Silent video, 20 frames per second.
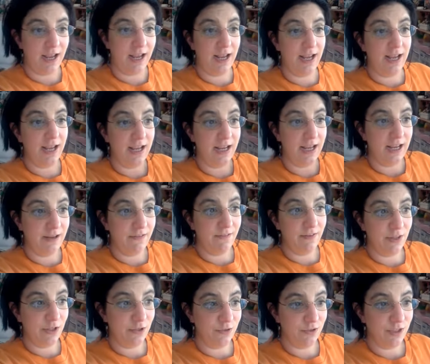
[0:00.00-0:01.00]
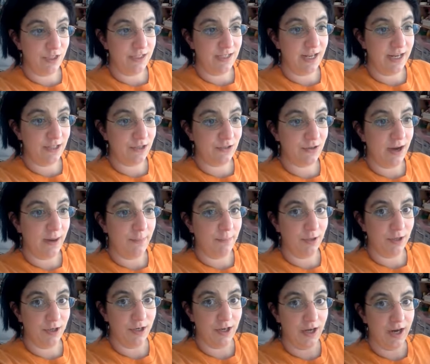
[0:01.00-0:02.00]
Even though she's not a
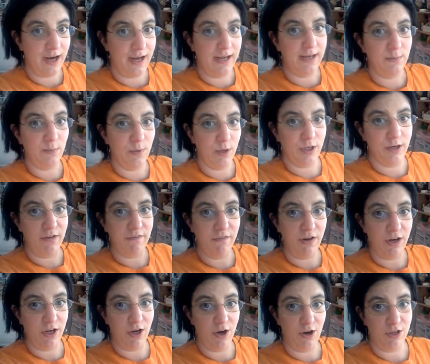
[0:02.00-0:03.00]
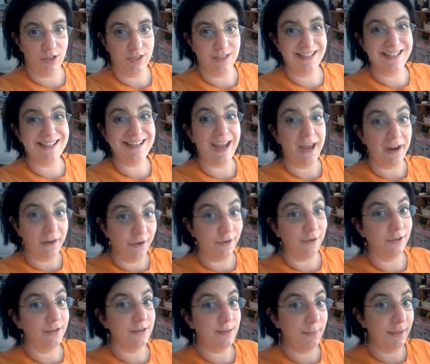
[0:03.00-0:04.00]
scrapbooker, I am working very hard to get
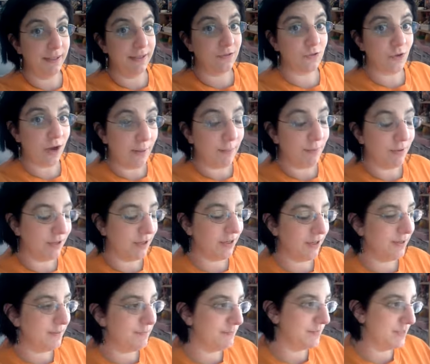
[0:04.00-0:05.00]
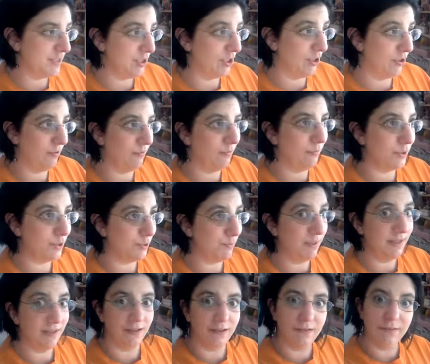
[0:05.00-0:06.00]
her to be a scrapbooker. So wish
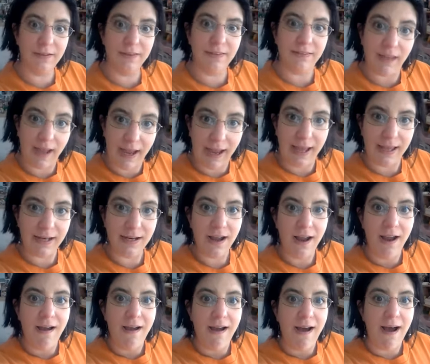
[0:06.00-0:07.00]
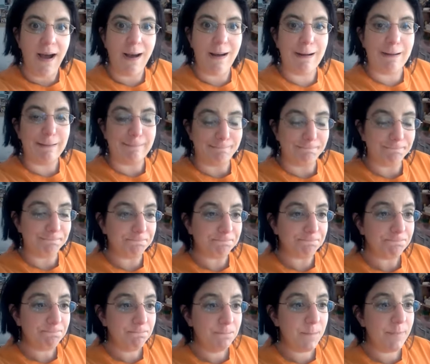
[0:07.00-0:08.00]
me luck with that. Um,
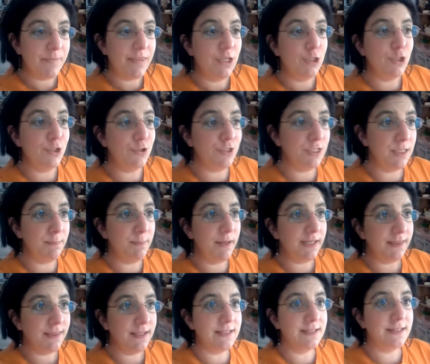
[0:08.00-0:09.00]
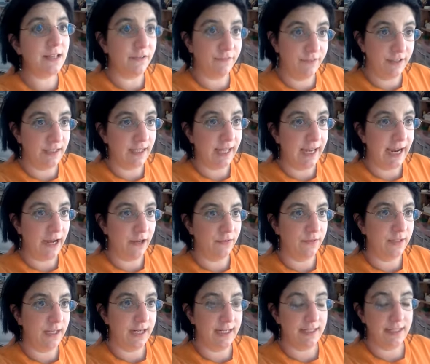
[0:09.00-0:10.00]
so she picked the Duffy
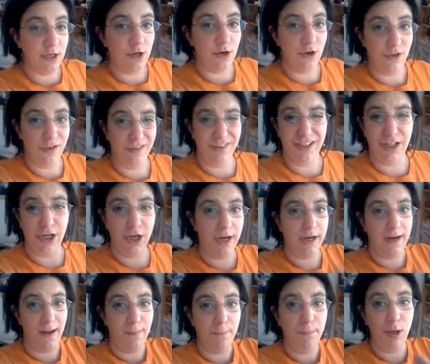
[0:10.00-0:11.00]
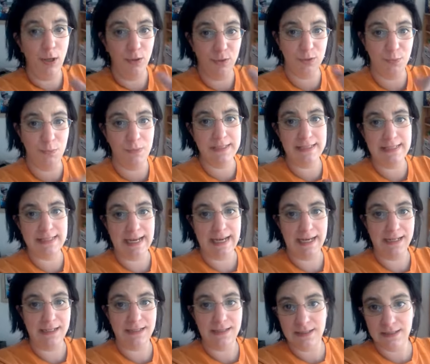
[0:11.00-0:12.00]
layout that I did earlier, and I'll post what
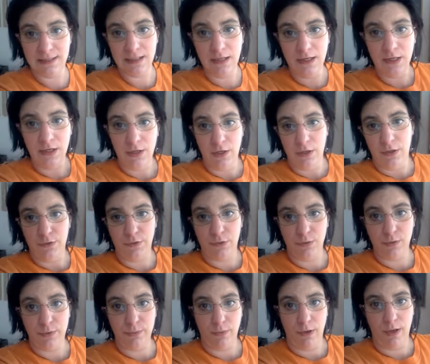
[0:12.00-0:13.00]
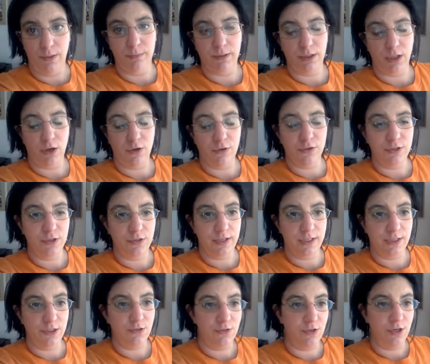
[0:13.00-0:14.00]
days those were below so
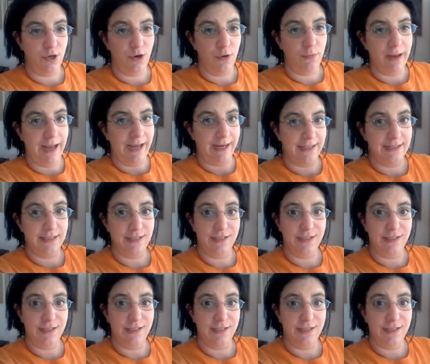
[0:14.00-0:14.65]
that you could go back and